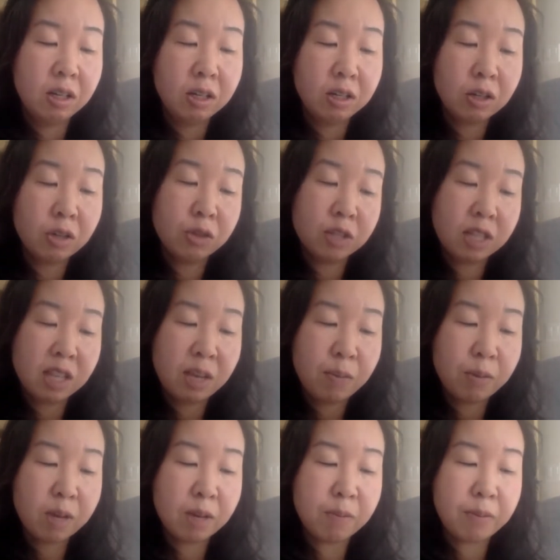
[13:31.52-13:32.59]
Don't sleep
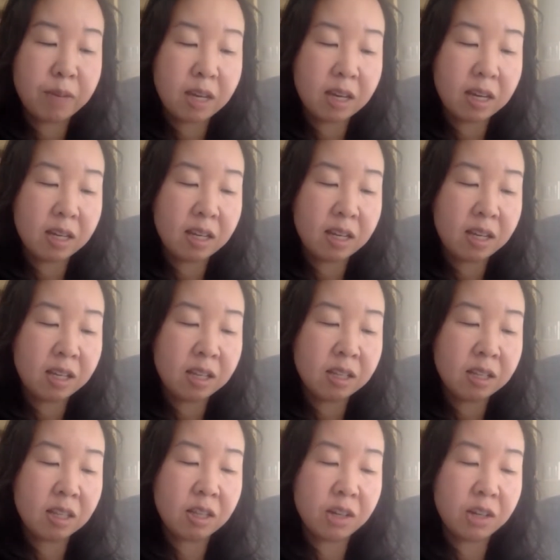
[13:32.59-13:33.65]
on
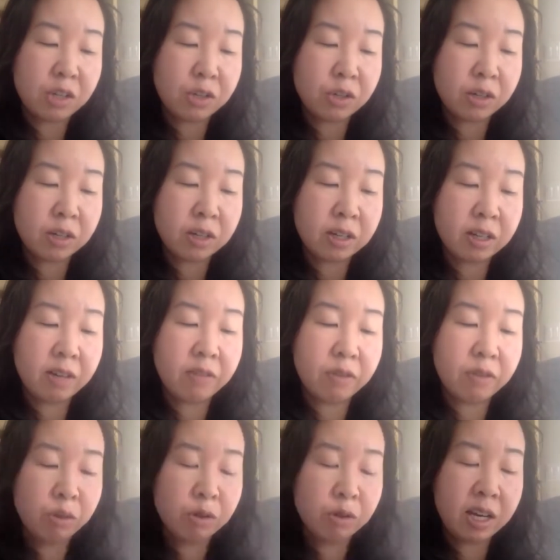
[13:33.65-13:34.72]
peonies, their intricate
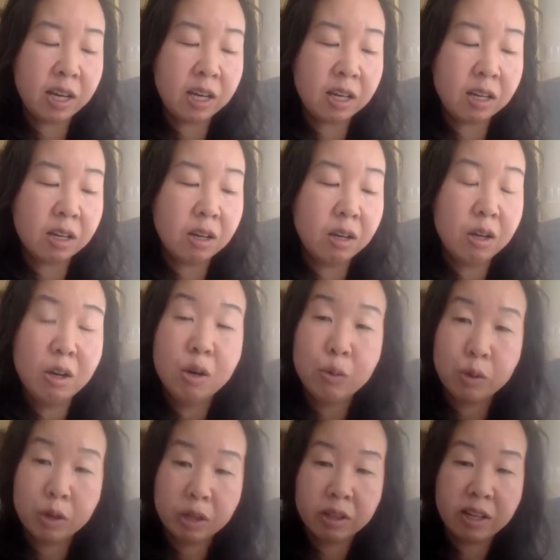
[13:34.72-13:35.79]
unfolding,
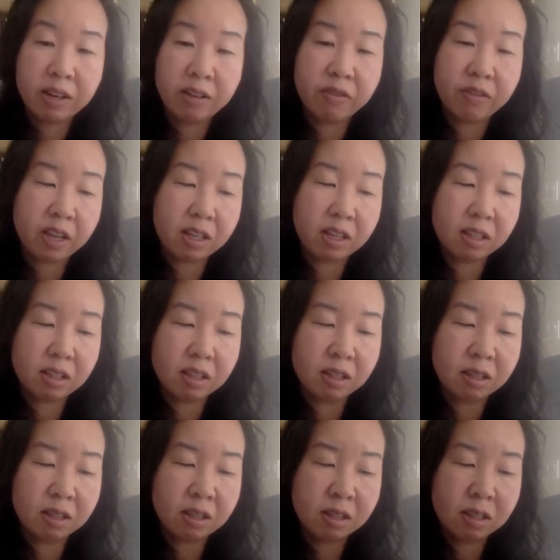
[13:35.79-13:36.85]
whirling
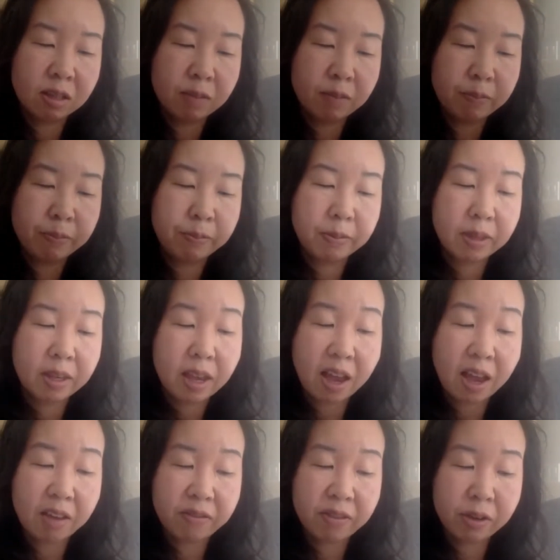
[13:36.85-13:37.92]
faces.
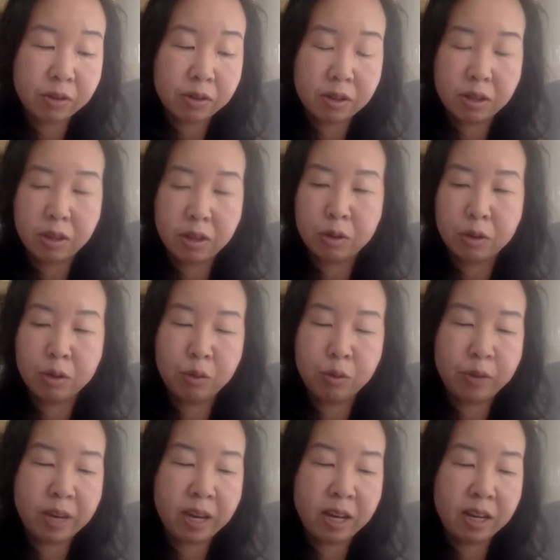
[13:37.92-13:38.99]
I felt the cold
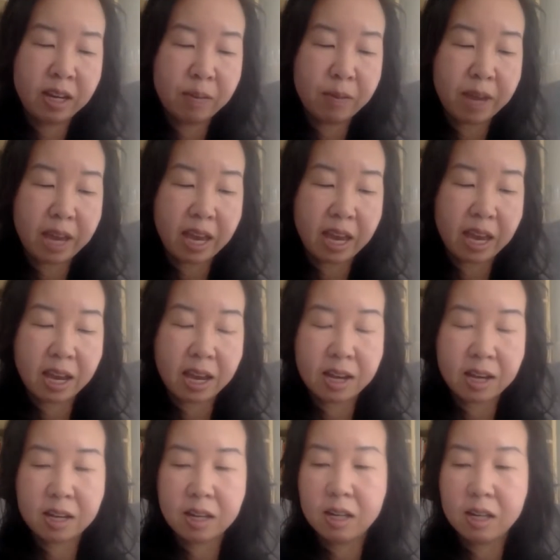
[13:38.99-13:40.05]
weight in my
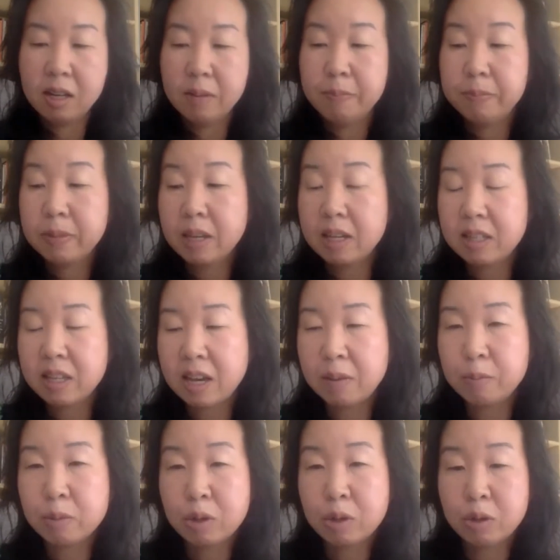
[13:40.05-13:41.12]
hand as I
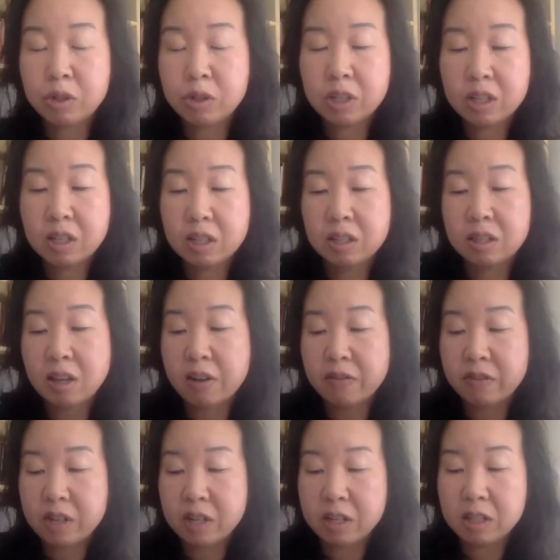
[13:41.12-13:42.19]
approached
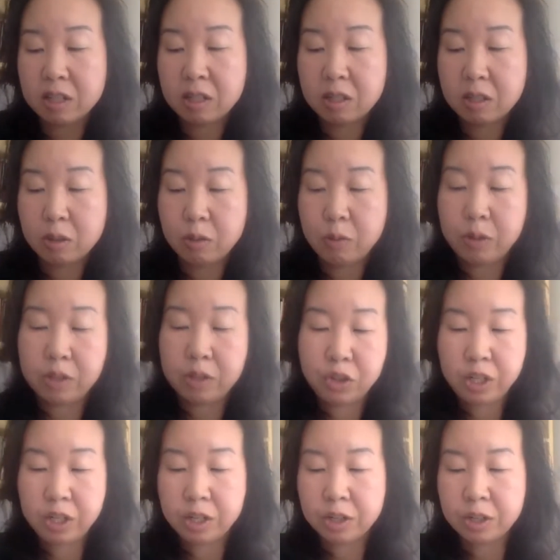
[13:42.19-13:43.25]
softness with
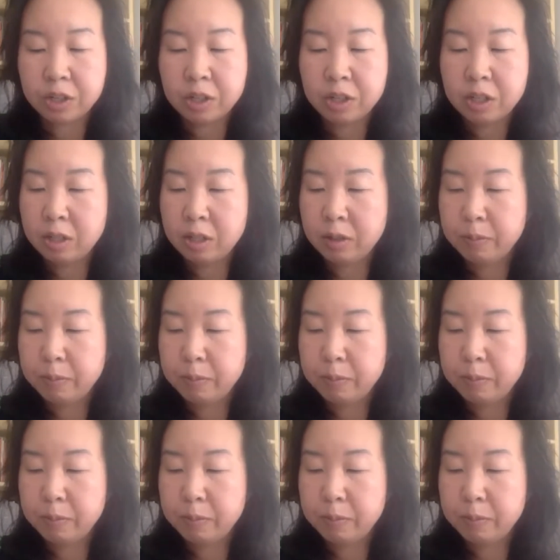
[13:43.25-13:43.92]
shears.